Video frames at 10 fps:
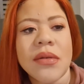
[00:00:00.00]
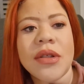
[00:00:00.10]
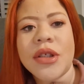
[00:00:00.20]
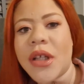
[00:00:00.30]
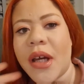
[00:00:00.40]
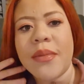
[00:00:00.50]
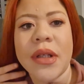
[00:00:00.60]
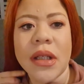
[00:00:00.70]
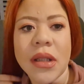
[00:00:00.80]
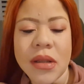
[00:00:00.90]
Do you get
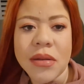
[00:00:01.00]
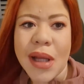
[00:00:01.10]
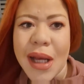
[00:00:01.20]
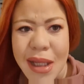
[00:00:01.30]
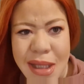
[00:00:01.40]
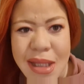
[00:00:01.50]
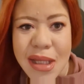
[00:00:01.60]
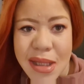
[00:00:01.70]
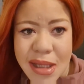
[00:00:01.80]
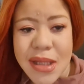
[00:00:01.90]
me? Like
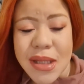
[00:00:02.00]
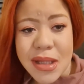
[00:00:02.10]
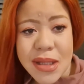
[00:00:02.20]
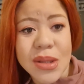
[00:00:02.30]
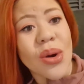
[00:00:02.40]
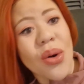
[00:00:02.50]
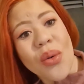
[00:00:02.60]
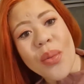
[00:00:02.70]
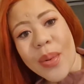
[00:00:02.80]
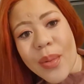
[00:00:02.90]
it's
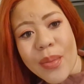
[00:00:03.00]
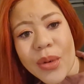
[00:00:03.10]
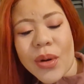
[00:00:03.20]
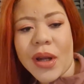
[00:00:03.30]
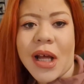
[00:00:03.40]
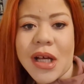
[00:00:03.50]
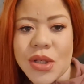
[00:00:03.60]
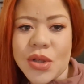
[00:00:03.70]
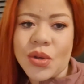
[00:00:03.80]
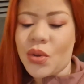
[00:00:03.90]
dope, I'm not gonna lie
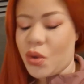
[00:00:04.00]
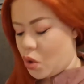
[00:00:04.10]
to you.